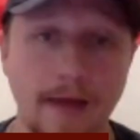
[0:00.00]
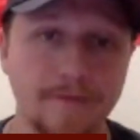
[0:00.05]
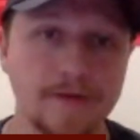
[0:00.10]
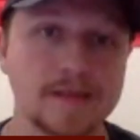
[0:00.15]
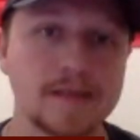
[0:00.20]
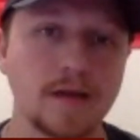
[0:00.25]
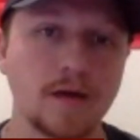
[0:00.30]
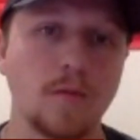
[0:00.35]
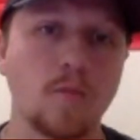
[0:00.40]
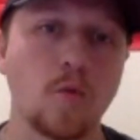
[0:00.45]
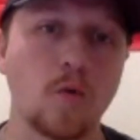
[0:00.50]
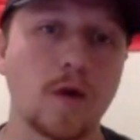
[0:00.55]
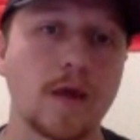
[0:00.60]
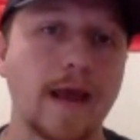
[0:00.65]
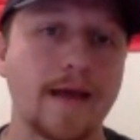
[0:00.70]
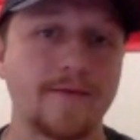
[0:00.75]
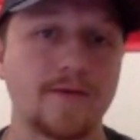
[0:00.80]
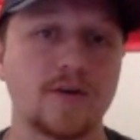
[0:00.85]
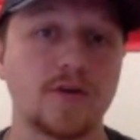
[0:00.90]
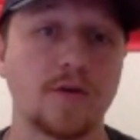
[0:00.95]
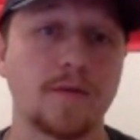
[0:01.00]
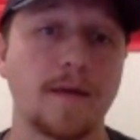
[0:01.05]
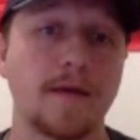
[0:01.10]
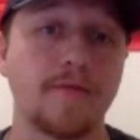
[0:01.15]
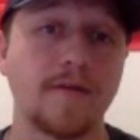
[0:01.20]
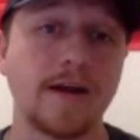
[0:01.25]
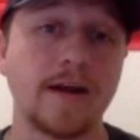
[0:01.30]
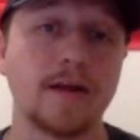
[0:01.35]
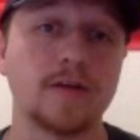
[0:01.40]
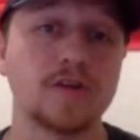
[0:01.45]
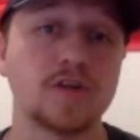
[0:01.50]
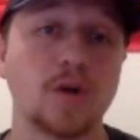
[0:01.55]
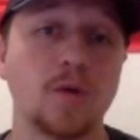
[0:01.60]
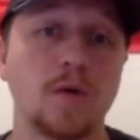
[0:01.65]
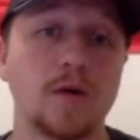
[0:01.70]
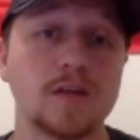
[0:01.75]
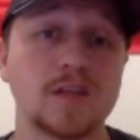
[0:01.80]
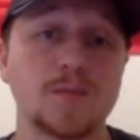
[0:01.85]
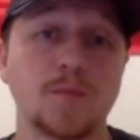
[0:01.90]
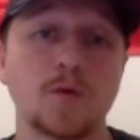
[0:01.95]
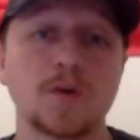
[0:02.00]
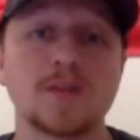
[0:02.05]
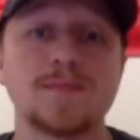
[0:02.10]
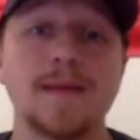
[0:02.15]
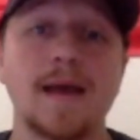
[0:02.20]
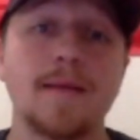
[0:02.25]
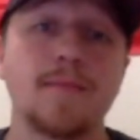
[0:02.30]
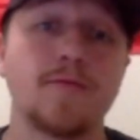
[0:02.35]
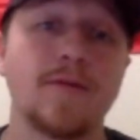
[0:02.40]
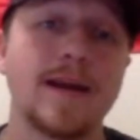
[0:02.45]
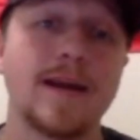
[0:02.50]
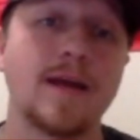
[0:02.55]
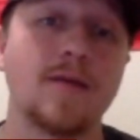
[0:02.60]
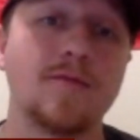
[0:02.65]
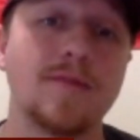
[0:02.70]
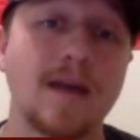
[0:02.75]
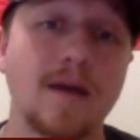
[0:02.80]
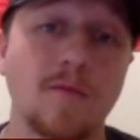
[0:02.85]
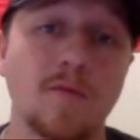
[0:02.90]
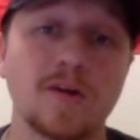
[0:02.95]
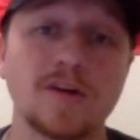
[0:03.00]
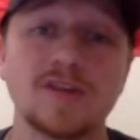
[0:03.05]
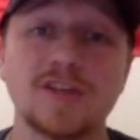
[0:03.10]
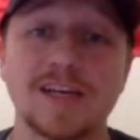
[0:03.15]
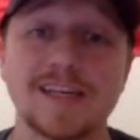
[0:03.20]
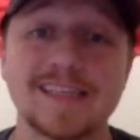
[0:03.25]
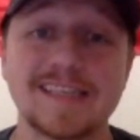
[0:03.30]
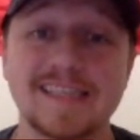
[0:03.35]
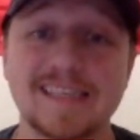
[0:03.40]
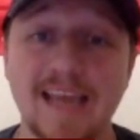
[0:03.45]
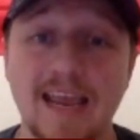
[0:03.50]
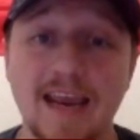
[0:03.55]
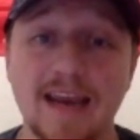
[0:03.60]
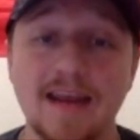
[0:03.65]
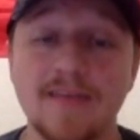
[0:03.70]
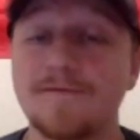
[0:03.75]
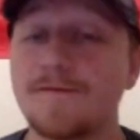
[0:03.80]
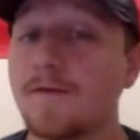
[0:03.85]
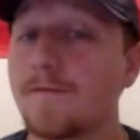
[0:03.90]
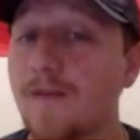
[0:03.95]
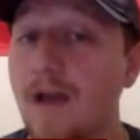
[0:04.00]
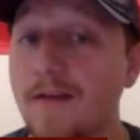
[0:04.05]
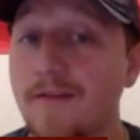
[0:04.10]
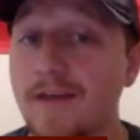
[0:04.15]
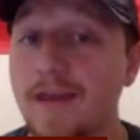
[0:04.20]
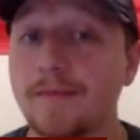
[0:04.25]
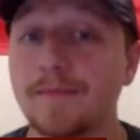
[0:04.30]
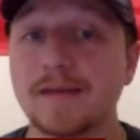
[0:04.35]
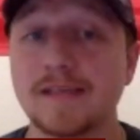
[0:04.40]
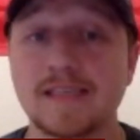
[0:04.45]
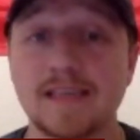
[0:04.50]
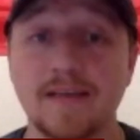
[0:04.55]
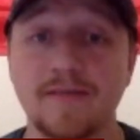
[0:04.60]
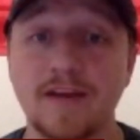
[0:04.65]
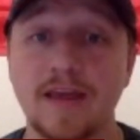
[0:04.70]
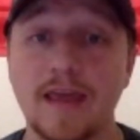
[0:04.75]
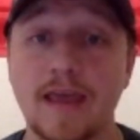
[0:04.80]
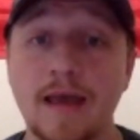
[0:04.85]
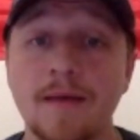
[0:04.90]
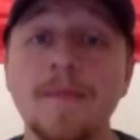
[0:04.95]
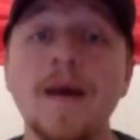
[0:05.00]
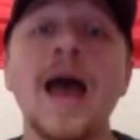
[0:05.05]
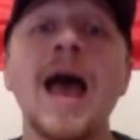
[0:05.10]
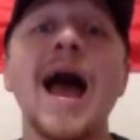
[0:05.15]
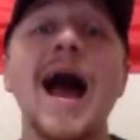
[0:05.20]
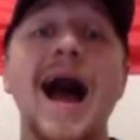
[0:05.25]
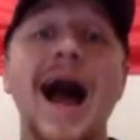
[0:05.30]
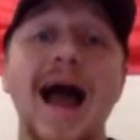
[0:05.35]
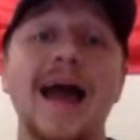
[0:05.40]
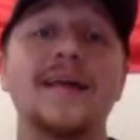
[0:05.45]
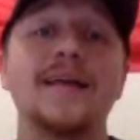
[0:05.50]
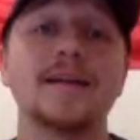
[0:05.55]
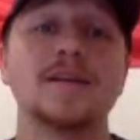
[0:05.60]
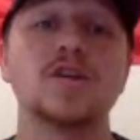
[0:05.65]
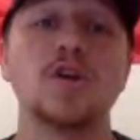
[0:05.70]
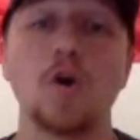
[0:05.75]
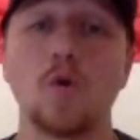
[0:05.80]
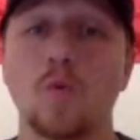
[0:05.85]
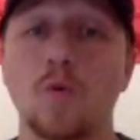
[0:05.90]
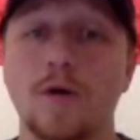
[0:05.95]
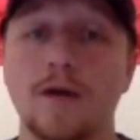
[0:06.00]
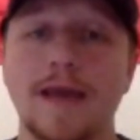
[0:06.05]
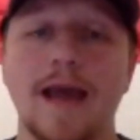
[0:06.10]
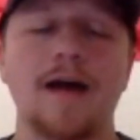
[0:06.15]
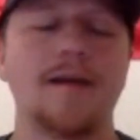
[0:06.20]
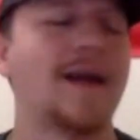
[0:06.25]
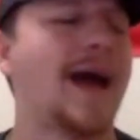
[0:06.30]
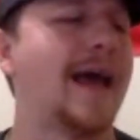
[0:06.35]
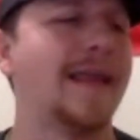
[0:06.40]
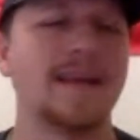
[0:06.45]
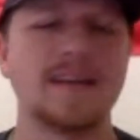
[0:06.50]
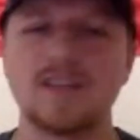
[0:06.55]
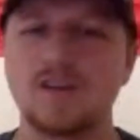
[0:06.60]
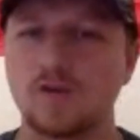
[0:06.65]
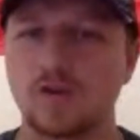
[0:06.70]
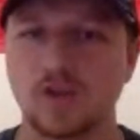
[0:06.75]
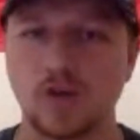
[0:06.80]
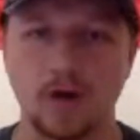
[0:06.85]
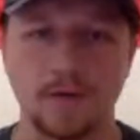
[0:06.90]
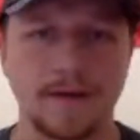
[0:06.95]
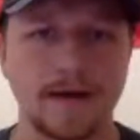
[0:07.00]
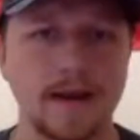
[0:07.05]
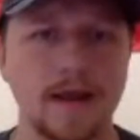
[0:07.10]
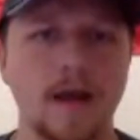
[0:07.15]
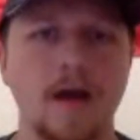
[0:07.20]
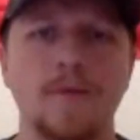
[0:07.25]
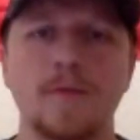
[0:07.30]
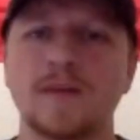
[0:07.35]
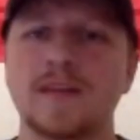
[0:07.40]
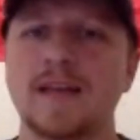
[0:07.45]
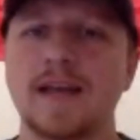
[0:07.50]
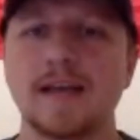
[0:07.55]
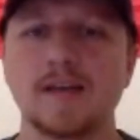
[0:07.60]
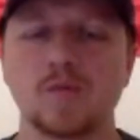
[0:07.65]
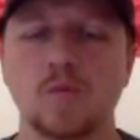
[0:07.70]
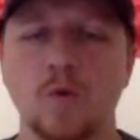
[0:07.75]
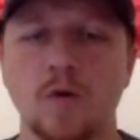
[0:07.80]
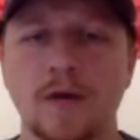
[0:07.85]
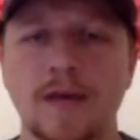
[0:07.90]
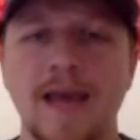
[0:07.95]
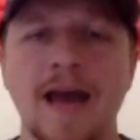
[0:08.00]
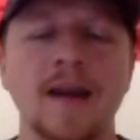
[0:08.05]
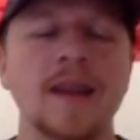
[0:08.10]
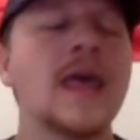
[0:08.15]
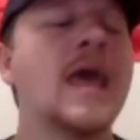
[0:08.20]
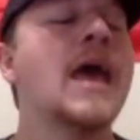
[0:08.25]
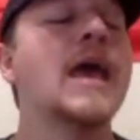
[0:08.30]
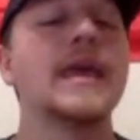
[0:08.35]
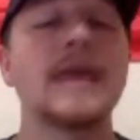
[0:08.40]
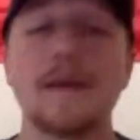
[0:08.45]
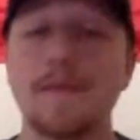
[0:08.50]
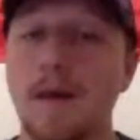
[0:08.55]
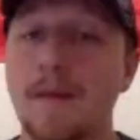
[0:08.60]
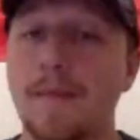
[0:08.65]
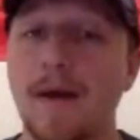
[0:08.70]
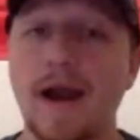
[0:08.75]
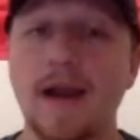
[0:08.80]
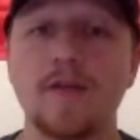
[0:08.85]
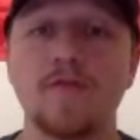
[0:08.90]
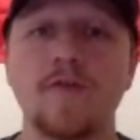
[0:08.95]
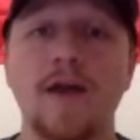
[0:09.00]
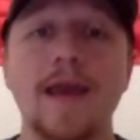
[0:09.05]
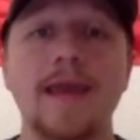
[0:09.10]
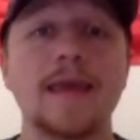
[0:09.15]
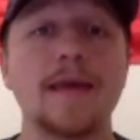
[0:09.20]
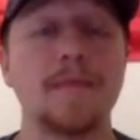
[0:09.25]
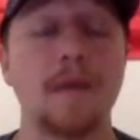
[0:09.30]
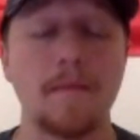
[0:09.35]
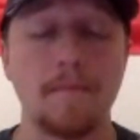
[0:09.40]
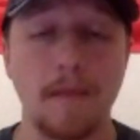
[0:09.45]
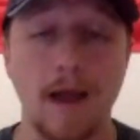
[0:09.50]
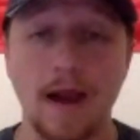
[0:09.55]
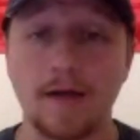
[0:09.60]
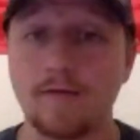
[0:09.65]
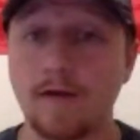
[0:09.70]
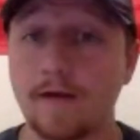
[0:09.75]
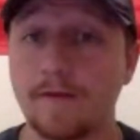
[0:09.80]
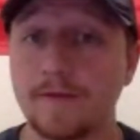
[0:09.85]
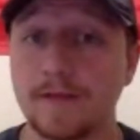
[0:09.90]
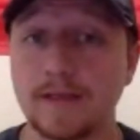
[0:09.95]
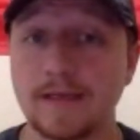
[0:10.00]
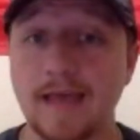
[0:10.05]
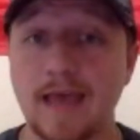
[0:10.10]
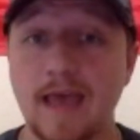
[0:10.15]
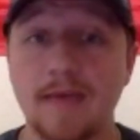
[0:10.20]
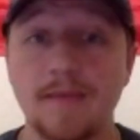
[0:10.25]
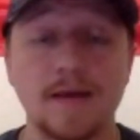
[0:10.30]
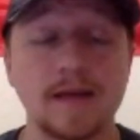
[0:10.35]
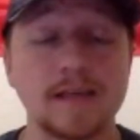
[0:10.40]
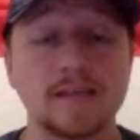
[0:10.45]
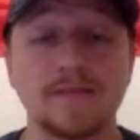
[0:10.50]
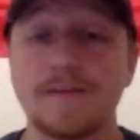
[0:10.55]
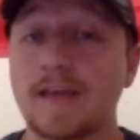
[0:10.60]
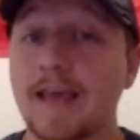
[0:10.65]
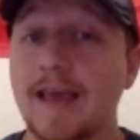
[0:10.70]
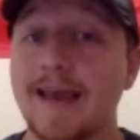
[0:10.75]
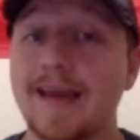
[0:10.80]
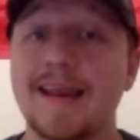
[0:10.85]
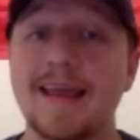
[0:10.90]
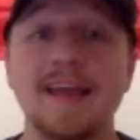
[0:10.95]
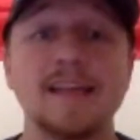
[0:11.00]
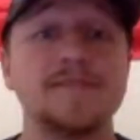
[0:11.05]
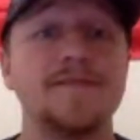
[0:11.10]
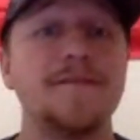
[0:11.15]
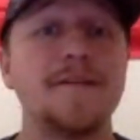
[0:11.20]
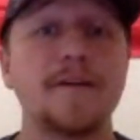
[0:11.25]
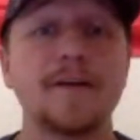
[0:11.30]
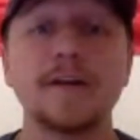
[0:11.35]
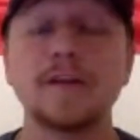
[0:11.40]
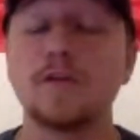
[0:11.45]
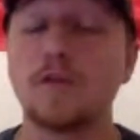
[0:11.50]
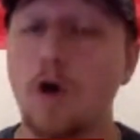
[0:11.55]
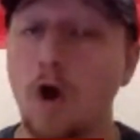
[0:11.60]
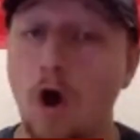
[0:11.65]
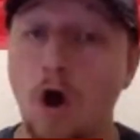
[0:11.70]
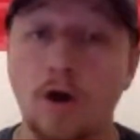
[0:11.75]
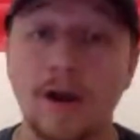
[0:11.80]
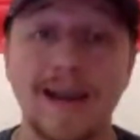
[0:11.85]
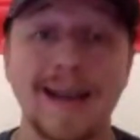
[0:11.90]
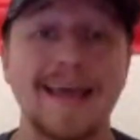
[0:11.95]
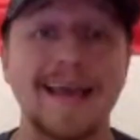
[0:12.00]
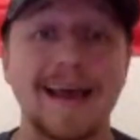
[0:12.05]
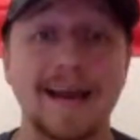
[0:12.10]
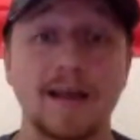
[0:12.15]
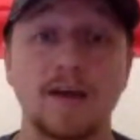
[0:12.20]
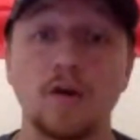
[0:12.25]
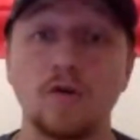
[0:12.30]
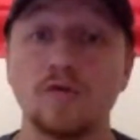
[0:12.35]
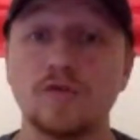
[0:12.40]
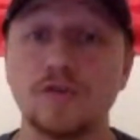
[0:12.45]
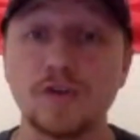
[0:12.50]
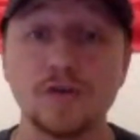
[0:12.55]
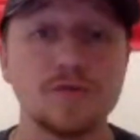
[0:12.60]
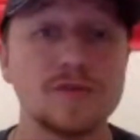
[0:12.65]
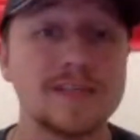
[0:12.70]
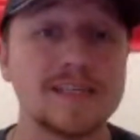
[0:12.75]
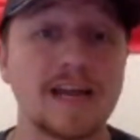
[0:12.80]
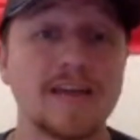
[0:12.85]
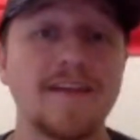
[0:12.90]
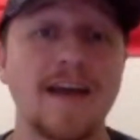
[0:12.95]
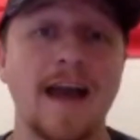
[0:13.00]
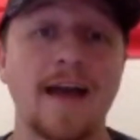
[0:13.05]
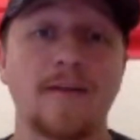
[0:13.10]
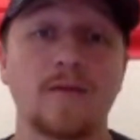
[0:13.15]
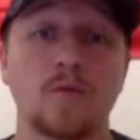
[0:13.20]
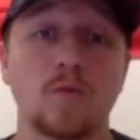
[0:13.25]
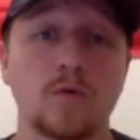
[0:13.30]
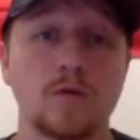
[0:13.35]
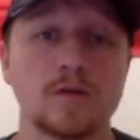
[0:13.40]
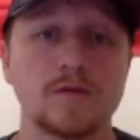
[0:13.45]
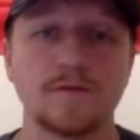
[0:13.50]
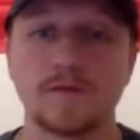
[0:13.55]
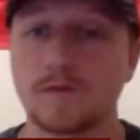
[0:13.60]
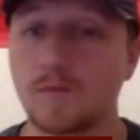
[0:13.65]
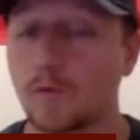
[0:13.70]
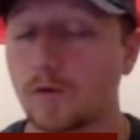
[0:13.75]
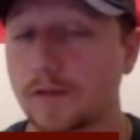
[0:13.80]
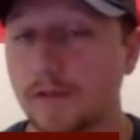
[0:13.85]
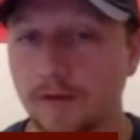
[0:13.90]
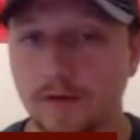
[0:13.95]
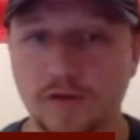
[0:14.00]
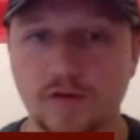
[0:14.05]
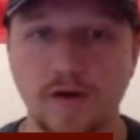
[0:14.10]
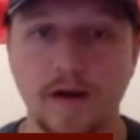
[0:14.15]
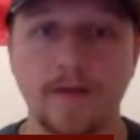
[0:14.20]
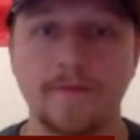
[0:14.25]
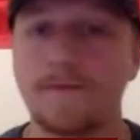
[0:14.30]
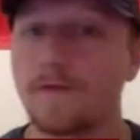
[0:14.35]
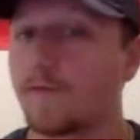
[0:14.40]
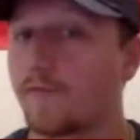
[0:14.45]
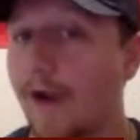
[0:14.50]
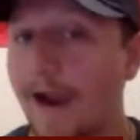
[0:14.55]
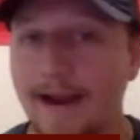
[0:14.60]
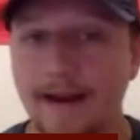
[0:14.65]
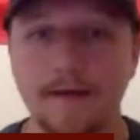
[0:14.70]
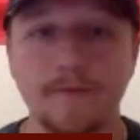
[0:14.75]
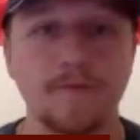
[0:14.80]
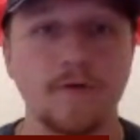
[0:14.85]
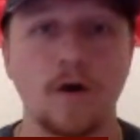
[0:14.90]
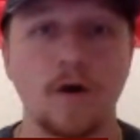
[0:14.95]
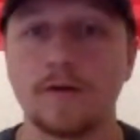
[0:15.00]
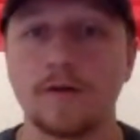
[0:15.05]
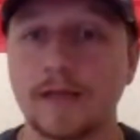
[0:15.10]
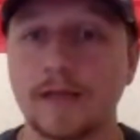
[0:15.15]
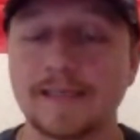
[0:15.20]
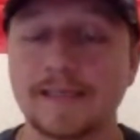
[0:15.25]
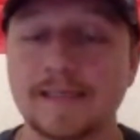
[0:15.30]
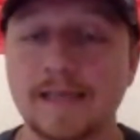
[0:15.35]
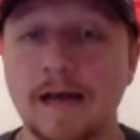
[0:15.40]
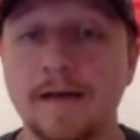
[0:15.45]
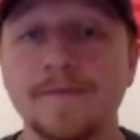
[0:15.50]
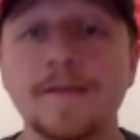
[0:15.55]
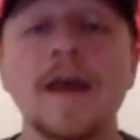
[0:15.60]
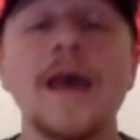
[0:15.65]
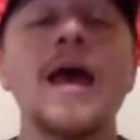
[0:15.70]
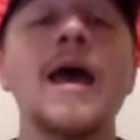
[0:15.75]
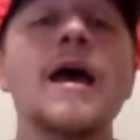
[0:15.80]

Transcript: Every single morning after doing my radio show on Sports Map Radio Network, Just Saying It, from 5 a.m. to 7 a.m., I like to go work out. I like to go start my day off with a nice workout, get my body right, get my mind right for the day, because, again, it's very long, and I got to go do stuff afterwards for Sports Illustrated, for writing, for all that stuff.